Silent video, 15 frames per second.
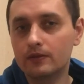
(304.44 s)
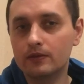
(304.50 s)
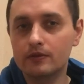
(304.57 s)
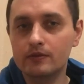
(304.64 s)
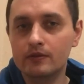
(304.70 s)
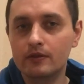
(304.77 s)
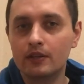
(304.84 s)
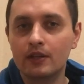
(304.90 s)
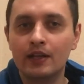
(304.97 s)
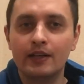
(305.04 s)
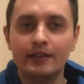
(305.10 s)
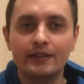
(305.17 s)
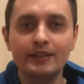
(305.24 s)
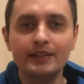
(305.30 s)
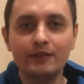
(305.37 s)
photos,
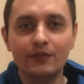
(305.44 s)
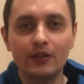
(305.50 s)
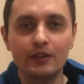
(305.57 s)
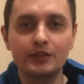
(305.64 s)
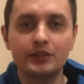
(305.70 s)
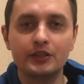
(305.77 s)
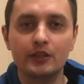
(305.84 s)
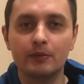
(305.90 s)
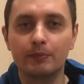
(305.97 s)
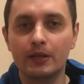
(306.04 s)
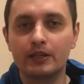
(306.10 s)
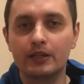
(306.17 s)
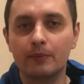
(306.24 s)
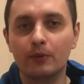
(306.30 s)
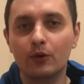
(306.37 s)
the differential
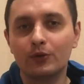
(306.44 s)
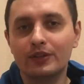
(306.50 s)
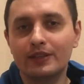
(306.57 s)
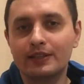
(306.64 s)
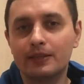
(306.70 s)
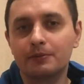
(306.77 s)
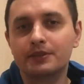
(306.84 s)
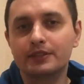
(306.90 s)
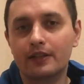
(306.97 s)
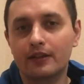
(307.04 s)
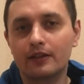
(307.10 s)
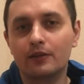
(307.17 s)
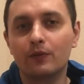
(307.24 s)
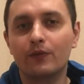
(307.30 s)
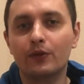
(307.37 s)
backup only keeps
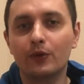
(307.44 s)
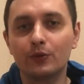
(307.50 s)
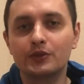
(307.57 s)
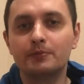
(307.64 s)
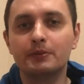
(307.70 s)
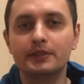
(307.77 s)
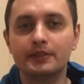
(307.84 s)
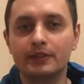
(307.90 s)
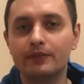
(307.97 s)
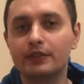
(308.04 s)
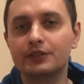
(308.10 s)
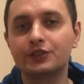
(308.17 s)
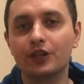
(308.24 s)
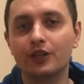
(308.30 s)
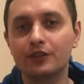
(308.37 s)
track of those
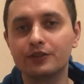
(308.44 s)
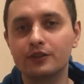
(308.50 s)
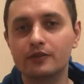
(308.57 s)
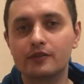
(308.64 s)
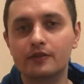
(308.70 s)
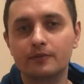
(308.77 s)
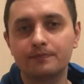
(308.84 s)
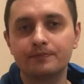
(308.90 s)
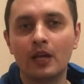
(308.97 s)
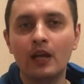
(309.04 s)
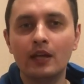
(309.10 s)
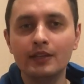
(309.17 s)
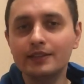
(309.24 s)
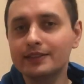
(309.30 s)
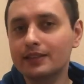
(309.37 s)
specific changes.
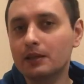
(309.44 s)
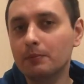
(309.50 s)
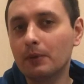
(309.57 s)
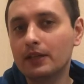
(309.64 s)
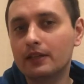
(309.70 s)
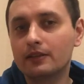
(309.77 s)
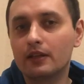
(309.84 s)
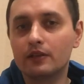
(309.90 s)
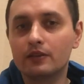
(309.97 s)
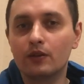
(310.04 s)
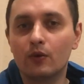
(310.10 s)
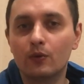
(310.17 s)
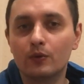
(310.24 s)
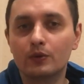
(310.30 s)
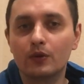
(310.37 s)
It's like making a
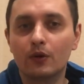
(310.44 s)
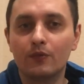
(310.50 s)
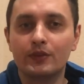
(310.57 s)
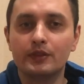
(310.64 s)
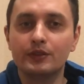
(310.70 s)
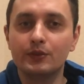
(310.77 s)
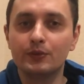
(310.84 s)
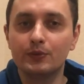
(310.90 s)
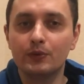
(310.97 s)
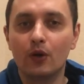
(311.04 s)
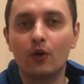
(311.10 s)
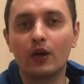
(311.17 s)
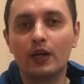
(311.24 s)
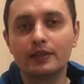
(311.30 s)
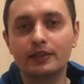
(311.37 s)
note of the new
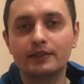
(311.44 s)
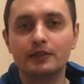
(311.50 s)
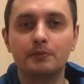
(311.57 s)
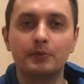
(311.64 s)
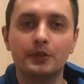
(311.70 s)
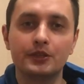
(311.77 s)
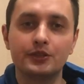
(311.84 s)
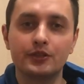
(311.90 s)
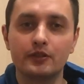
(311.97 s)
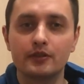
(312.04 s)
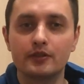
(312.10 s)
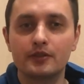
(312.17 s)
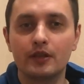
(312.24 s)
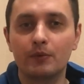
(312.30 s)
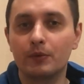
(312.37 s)
or edited
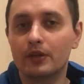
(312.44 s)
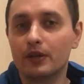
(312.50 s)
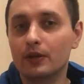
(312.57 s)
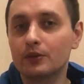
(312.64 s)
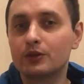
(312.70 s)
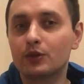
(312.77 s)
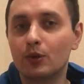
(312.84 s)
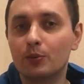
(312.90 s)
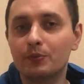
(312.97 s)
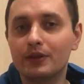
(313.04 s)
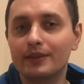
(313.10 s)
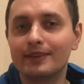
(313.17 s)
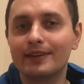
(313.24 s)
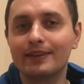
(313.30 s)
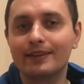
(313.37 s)
pictures without
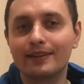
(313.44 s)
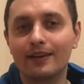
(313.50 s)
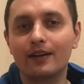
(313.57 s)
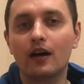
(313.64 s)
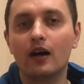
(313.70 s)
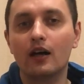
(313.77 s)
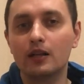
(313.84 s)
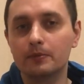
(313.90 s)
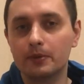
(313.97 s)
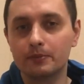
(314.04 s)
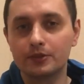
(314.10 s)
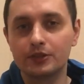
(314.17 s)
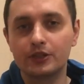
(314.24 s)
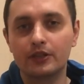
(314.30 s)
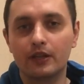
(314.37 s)
copying the entire
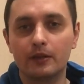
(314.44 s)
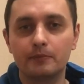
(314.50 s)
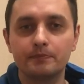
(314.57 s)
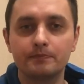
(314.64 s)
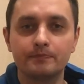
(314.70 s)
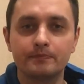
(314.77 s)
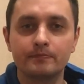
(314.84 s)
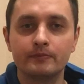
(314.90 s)
album each time.